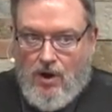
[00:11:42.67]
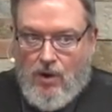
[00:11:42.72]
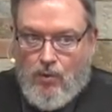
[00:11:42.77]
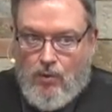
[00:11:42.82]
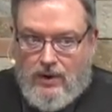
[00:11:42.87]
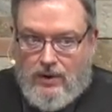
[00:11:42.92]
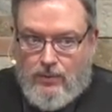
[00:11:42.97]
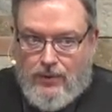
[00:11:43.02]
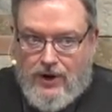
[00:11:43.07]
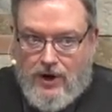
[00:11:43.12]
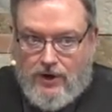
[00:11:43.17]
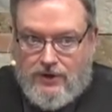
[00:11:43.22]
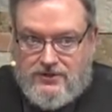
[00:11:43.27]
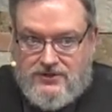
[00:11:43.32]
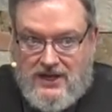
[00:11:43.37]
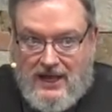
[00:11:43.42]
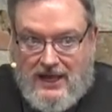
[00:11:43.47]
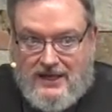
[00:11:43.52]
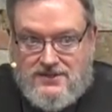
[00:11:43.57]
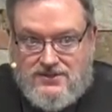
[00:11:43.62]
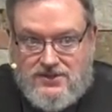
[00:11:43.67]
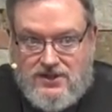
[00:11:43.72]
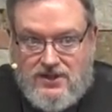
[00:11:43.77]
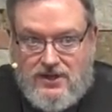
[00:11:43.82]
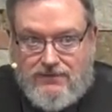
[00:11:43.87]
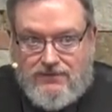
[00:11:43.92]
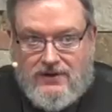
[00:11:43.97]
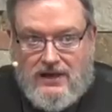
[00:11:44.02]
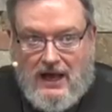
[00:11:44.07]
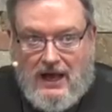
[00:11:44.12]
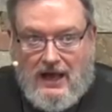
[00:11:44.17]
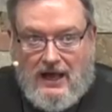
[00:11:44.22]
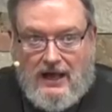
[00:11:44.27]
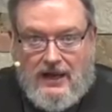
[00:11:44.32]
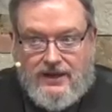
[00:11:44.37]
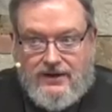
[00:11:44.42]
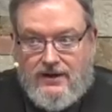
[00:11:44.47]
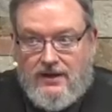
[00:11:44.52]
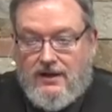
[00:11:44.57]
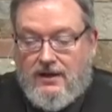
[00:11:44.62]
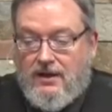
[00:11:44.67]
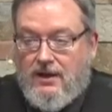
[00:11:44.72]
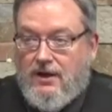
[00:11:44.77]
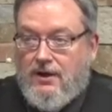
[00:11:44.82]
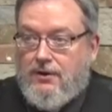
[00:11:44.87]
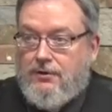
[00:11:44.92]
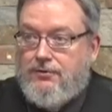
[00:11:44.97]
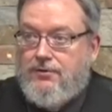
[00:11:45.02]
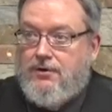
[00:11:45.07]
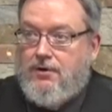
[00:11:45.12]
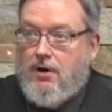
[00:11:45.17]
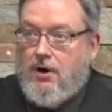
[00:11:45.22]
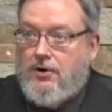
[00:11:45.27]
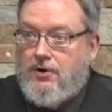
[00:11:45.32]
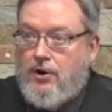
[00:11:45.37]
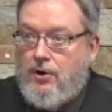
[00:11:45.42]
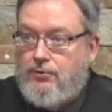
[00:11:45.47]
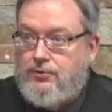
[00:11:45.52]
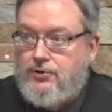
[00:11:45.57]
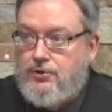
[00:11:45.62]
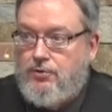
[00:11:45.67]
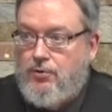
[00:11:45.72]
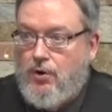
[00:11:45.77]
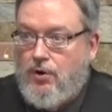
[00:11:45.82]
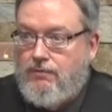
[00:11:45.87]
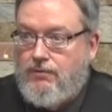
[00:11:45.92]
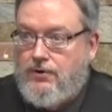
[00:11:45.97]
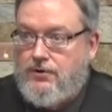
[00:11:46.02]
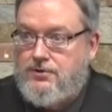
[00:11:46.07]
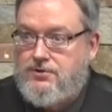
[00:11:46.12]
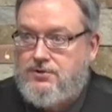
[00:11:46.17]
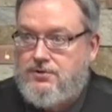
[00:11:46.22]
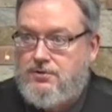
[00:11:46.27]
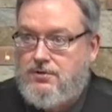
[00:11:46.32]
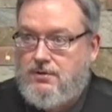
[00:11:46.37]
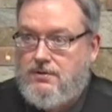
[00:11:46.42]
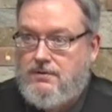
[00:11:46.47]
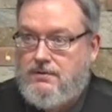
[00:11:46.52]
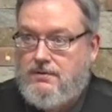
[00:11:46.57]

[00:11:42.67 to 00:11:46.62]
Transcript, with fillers: When we are tested of God, there are no do-overs.